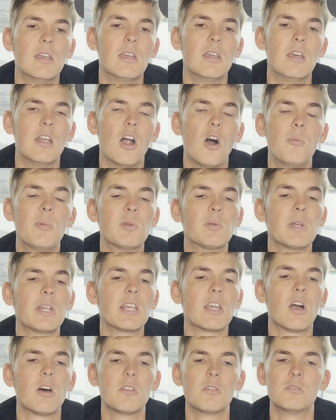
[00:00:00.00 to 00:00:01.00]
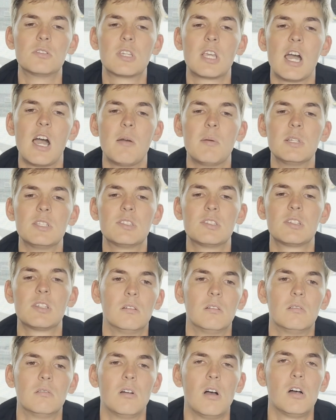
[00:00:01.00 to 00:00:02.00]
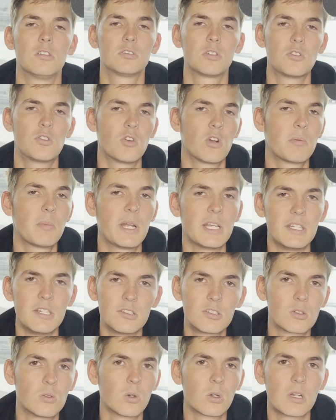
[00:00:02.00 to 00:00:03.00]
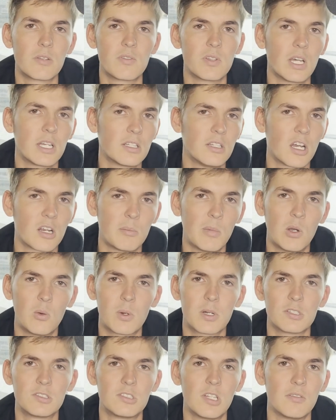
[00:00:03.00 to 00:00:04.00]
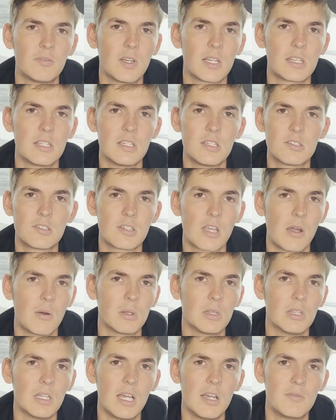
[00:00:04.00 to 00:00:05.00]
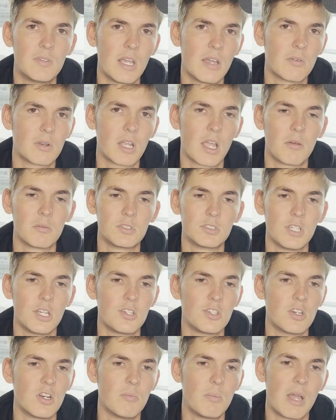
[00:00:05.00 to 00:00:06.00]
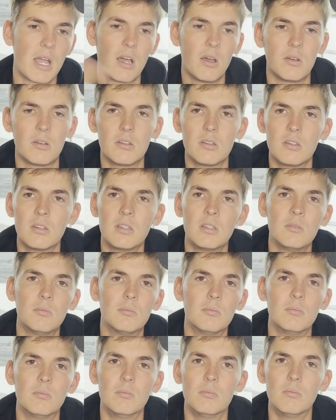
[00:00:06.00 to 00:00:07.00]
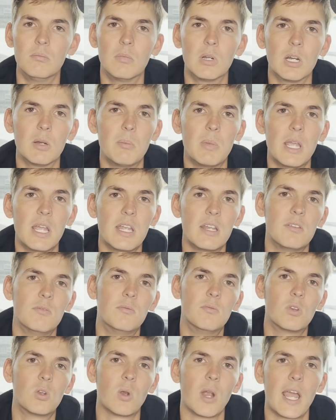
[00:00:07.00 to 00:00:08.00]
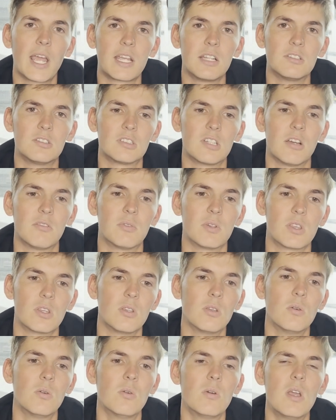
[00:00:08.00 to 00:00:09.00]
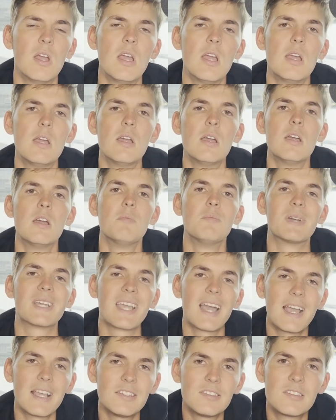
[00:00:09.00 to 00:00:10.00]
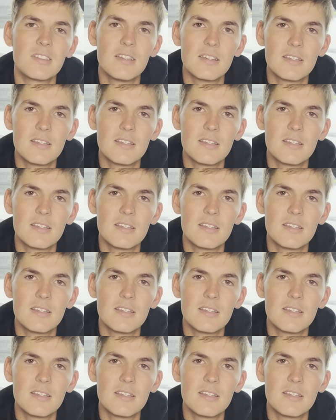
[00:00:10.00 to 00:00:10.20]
and I'll be reading all those comments. Also, join my Discord if you like talking about weird stuff like this. I would love to have a conversation about mermaid, kraken stuff with you. But guys,